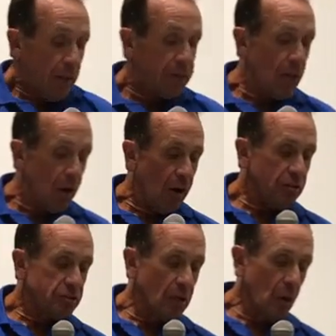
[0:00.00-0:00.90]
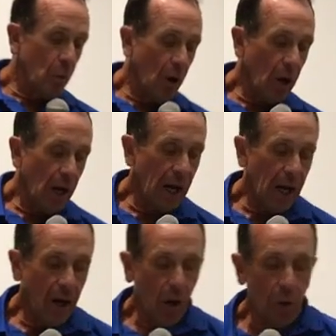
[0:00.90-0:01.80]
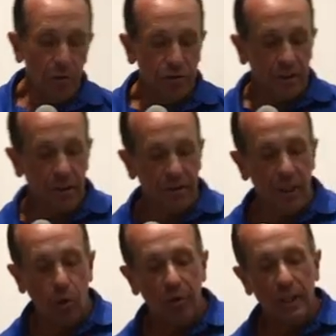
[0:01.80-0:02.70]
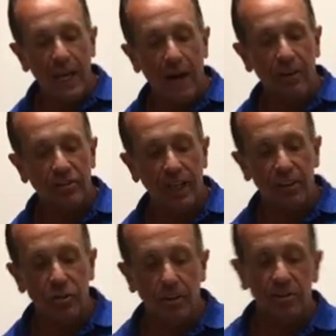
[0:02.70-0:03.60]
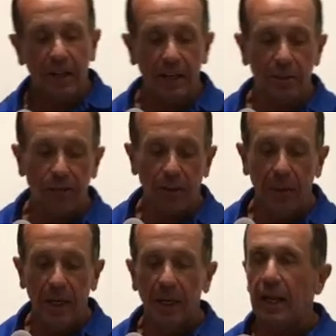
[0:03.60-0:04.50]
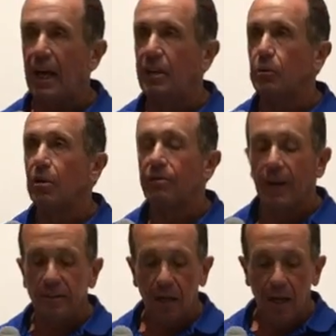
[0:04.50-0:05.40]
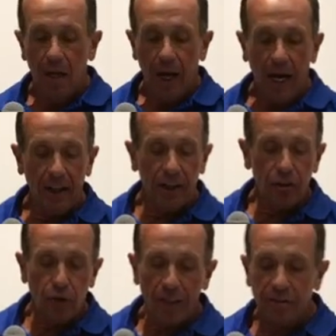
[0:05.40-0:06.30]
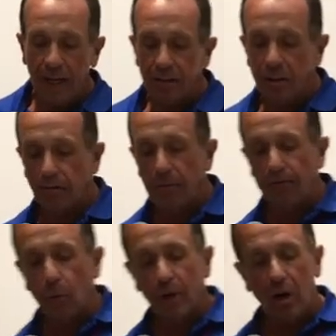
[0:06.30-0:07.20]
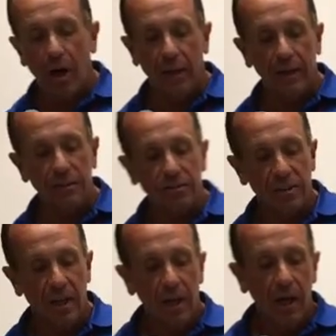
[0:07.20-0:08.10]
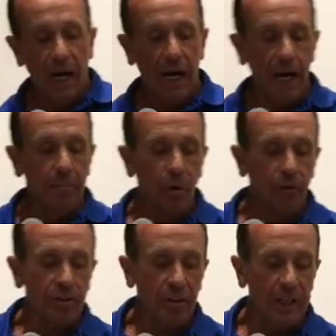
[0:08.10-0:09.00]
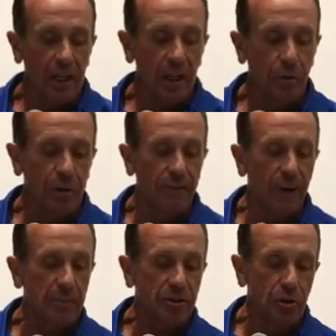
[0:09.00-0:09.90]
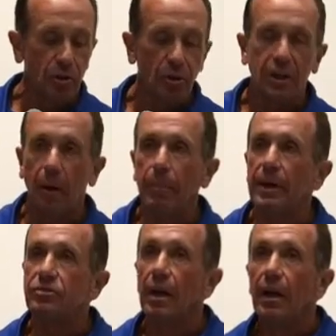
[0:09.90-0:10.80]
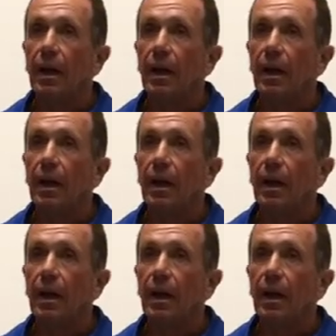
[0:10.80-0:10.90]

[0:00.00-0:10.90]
They also host the only cavernous angioma scientific meeting, an annual event that draws scientists from 4 continents and more recently included pharmaceutical companies.